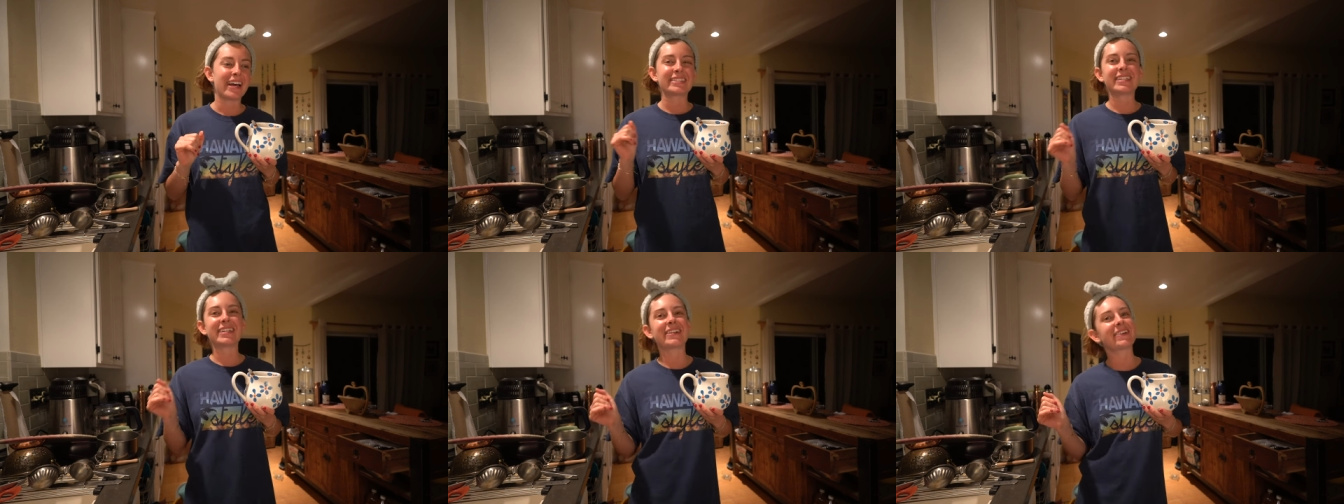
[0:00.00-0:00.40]

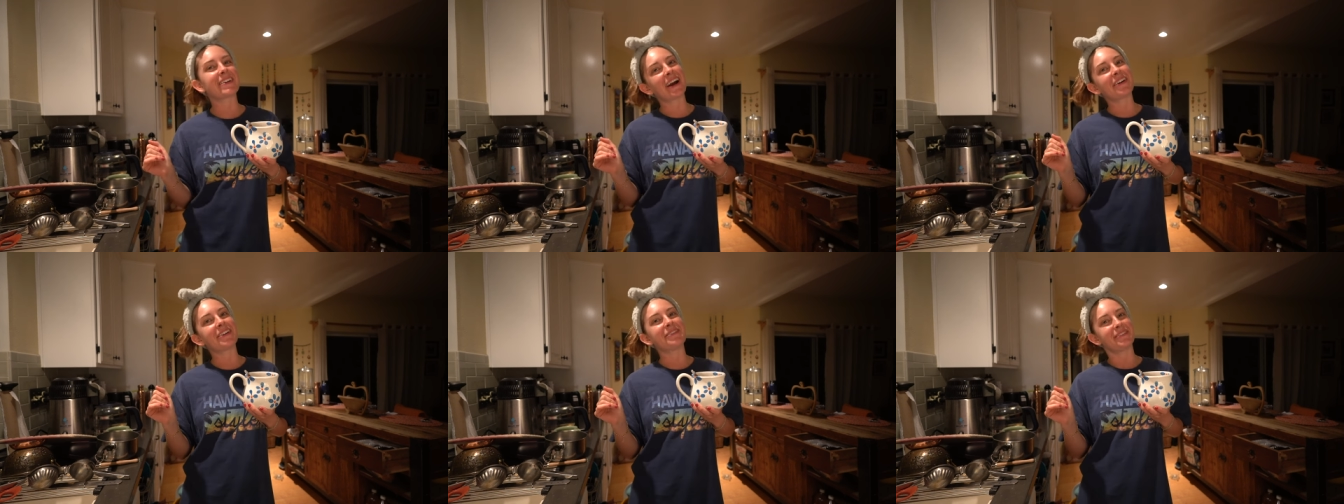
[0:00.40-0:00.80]
stick
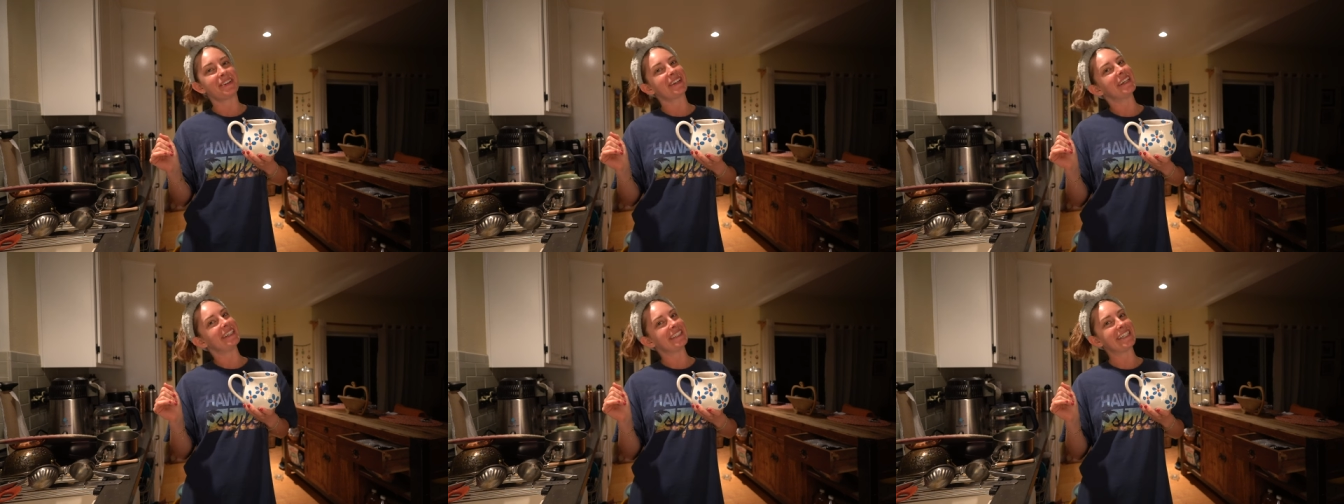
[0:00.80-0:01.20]
around if
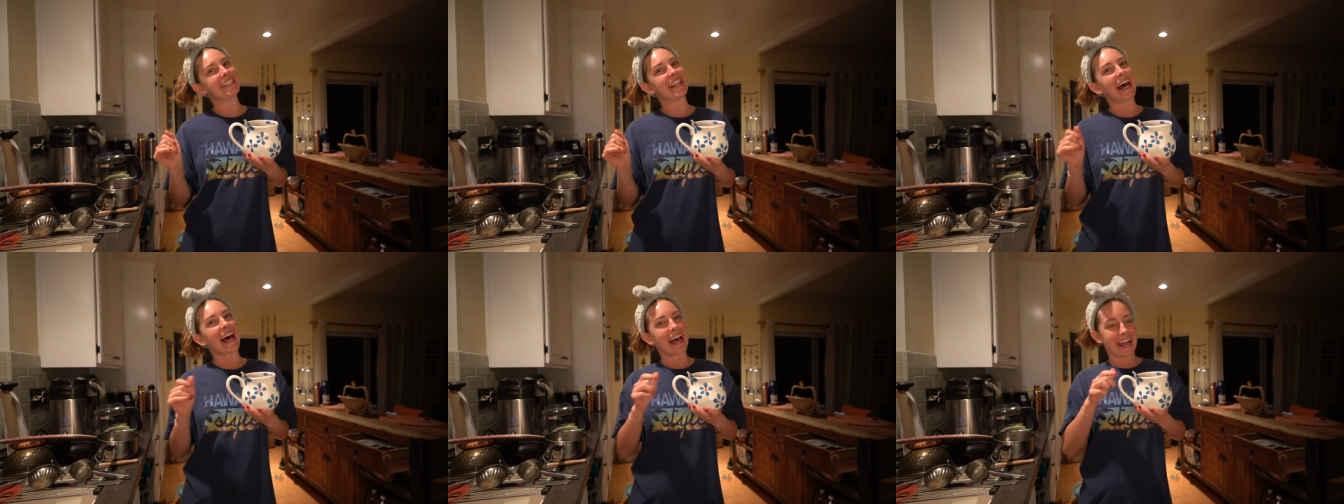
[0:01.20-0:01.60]
you're into
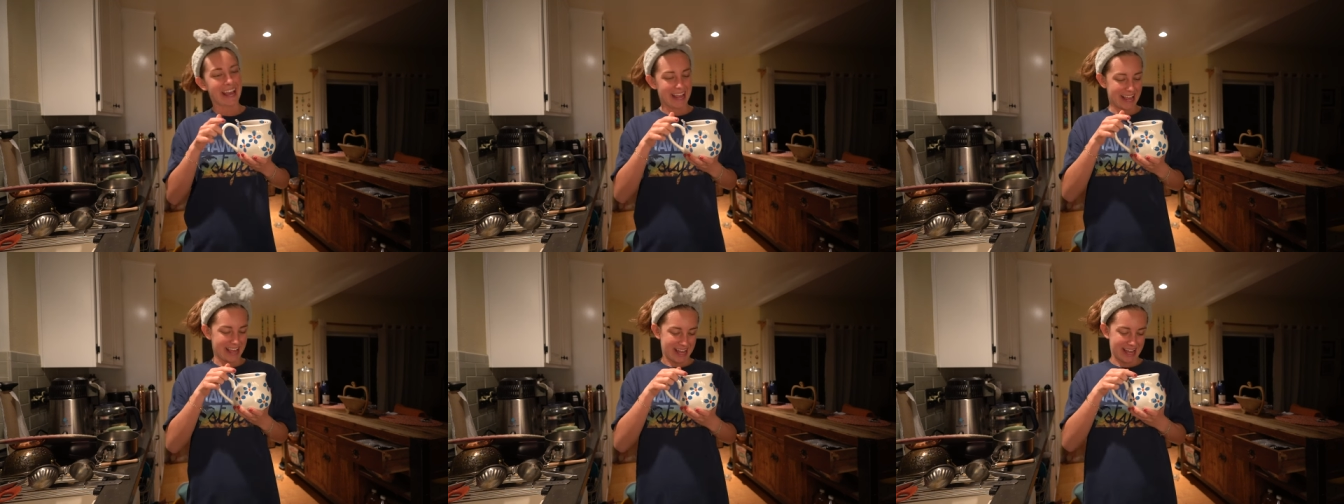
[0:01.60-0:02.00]

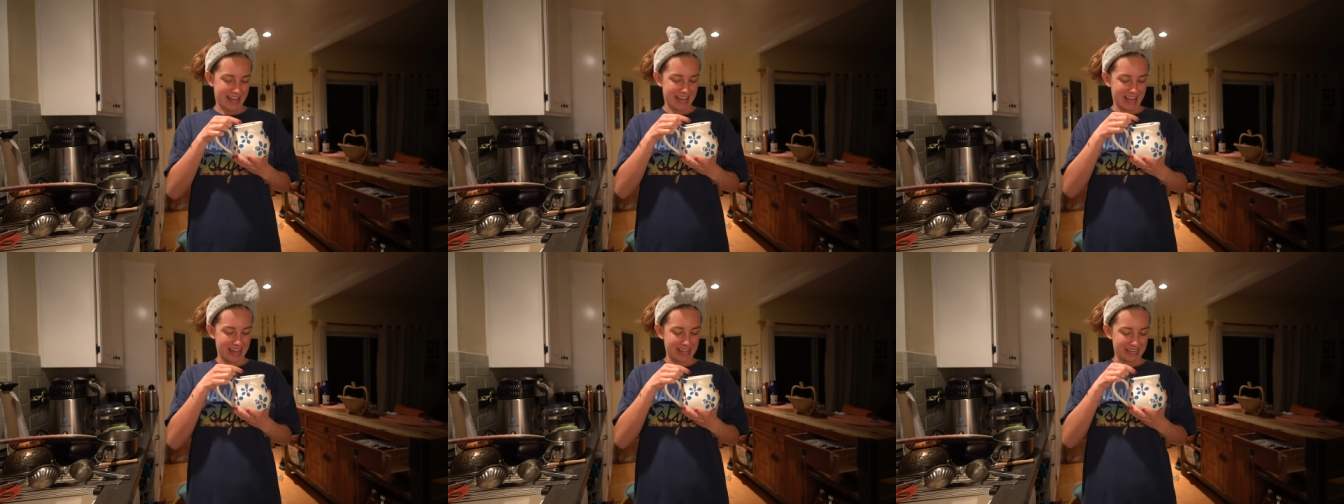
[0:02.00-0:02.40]
that
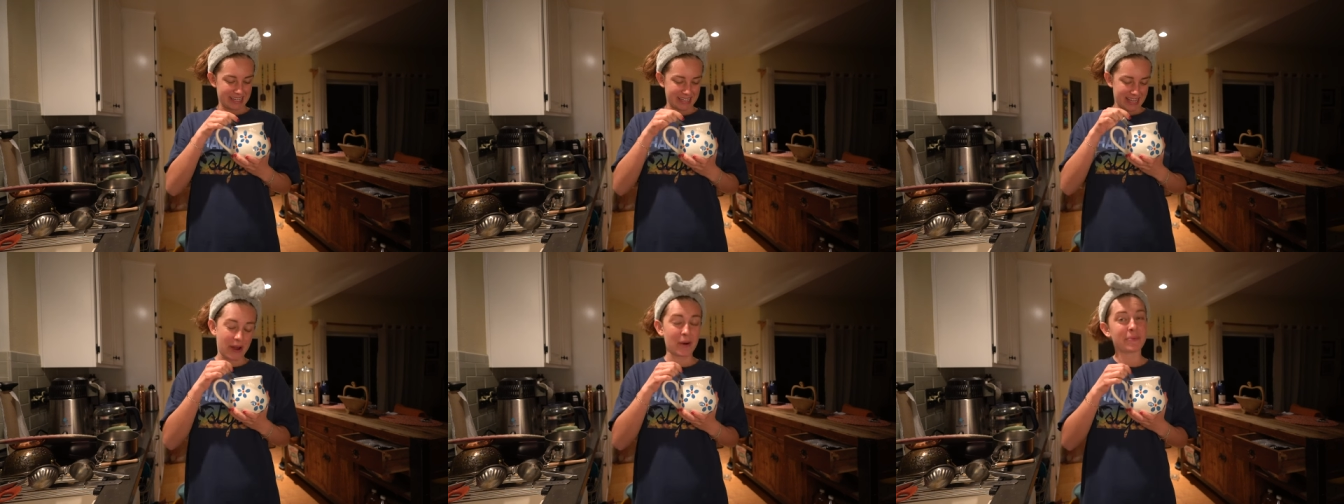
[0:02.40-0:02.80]
and
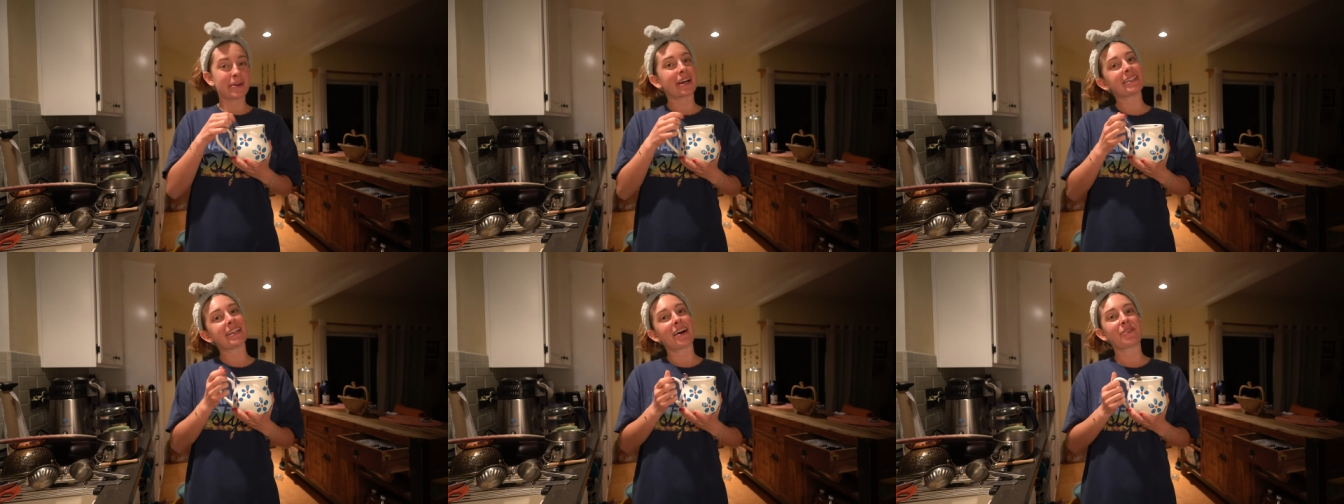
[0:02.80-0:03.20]
I hope you
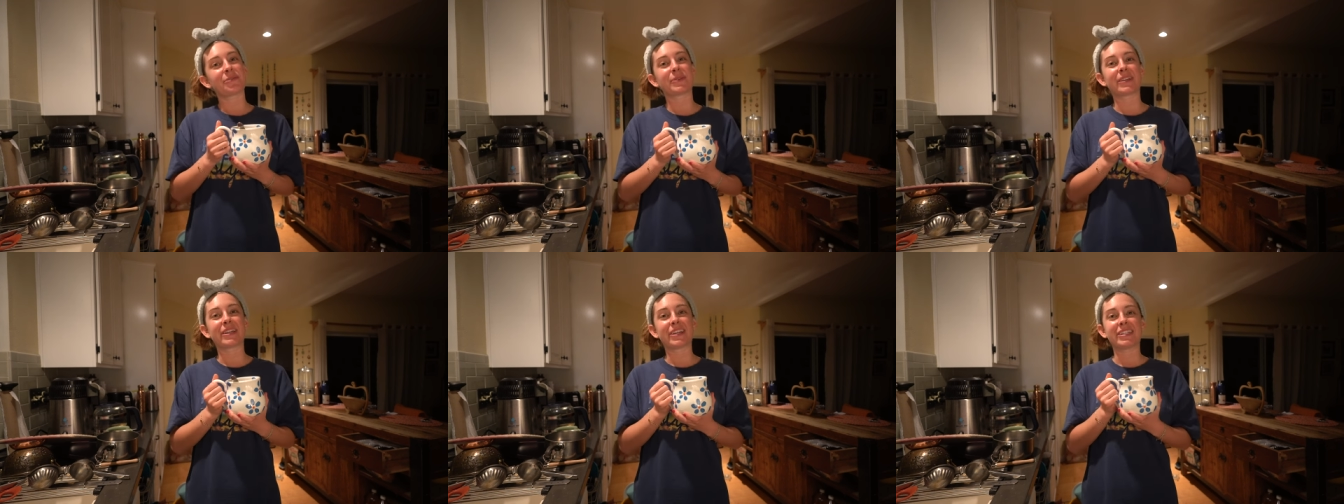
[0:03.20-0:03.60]
guys have a
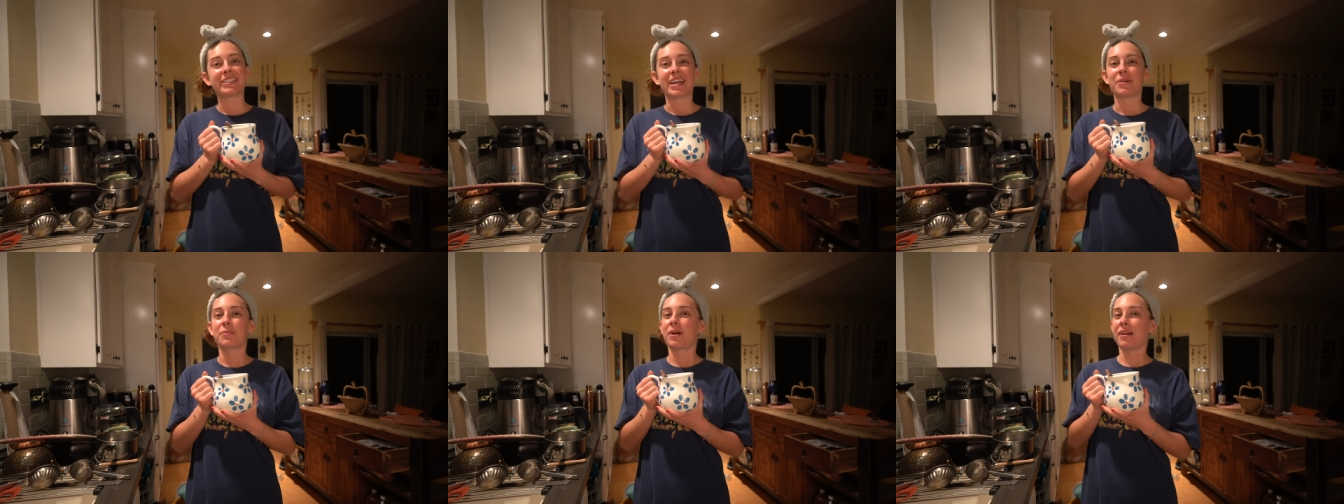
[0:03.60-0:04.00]
really good
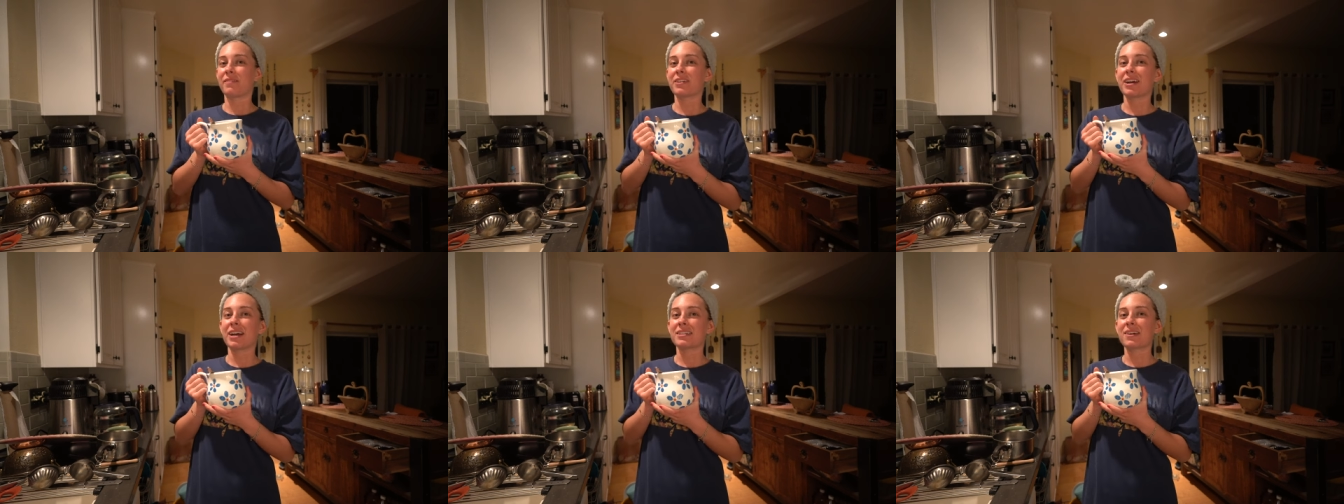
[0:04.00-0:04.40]
day wherever
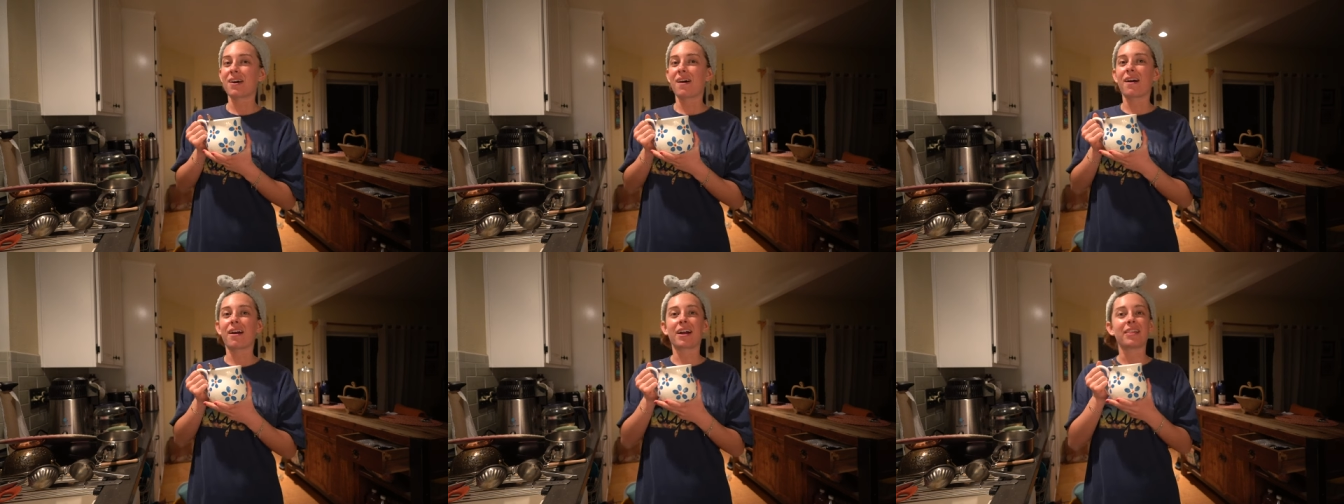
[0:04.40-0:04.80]
you guys
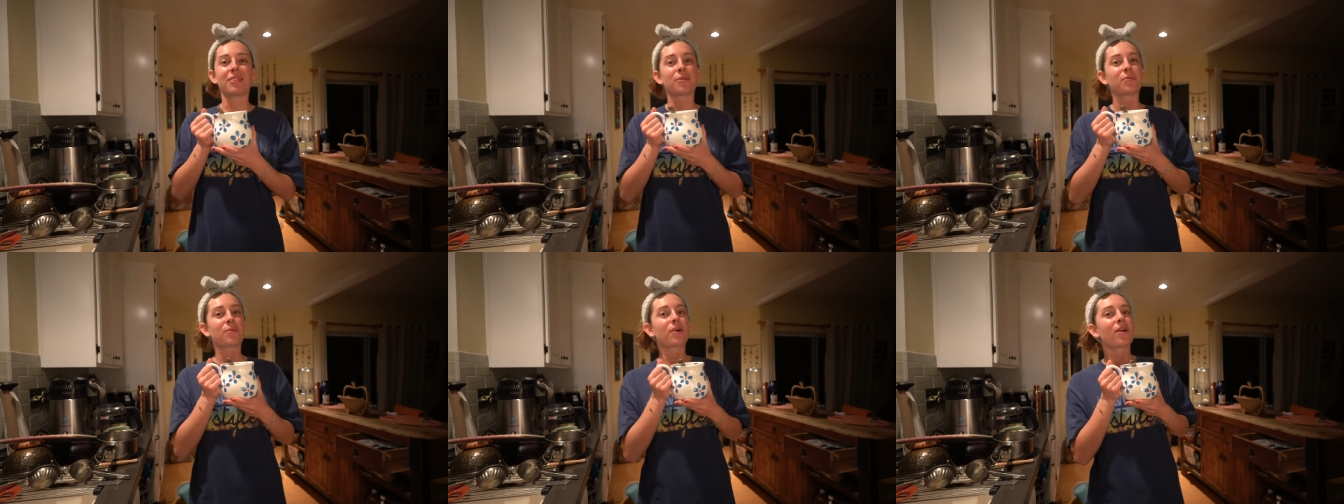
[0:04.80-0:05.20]
are in
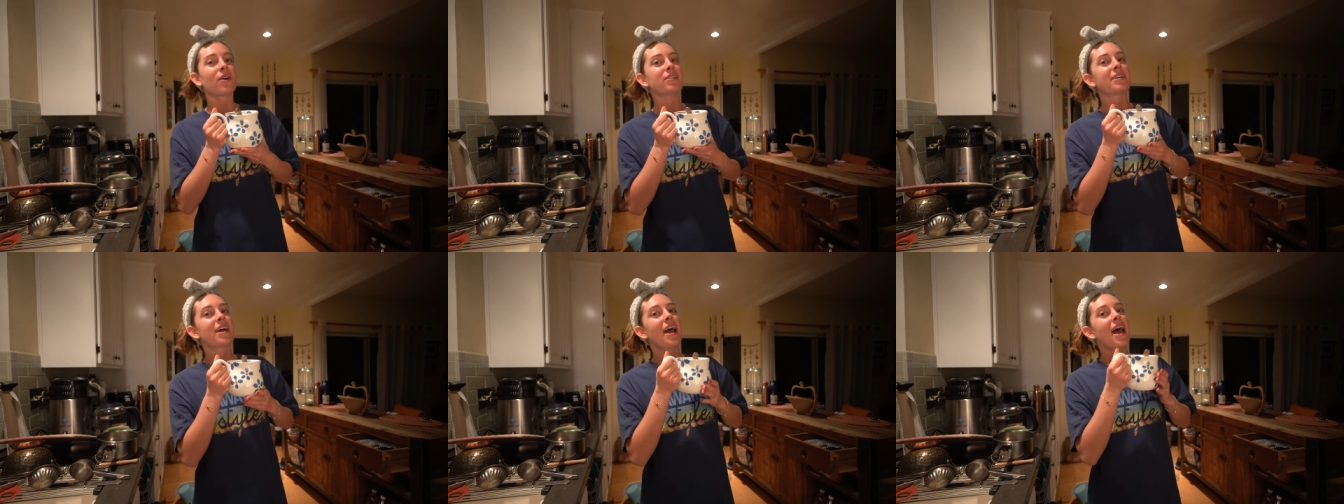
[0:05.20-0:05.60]
the
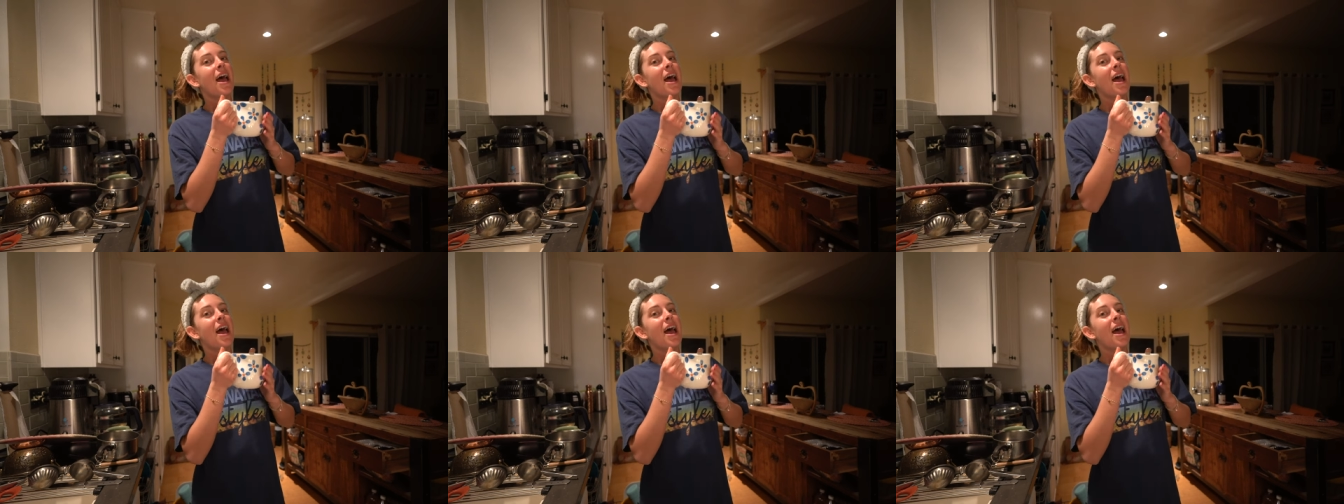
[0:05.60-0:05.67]
world